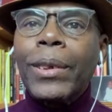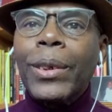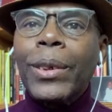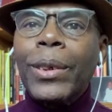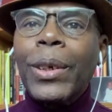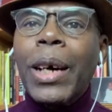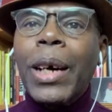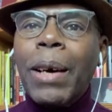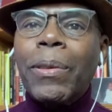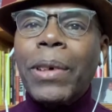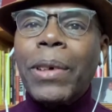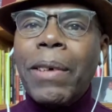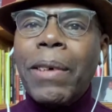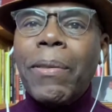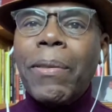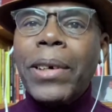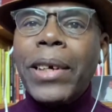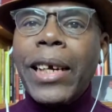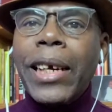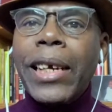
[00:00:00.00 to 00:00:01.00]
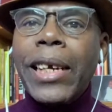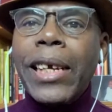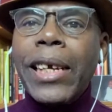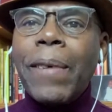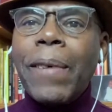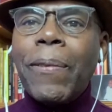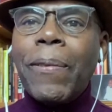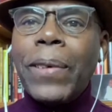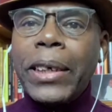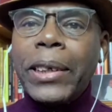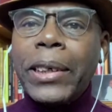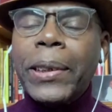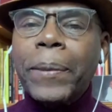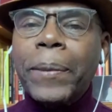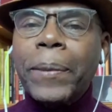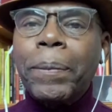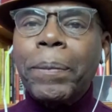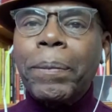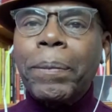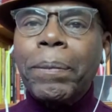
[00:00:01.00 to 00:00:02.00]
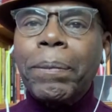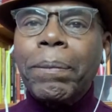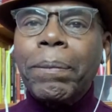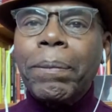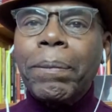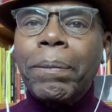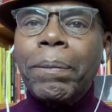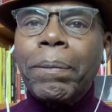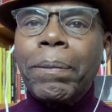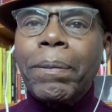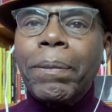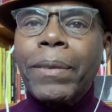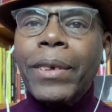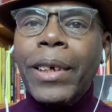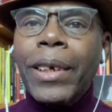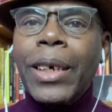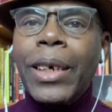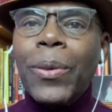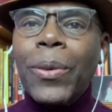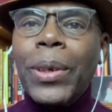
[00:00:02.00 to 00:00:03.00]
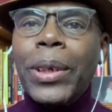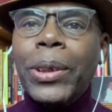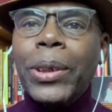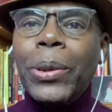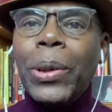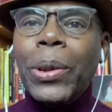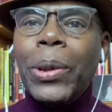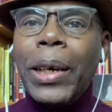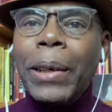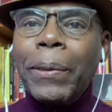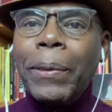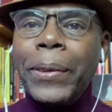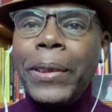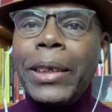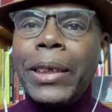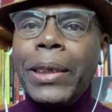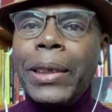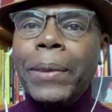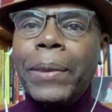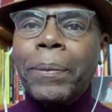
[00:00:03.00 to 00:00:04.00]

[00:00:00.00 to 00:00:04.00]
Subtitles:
You have to have an idea first, and once you have it,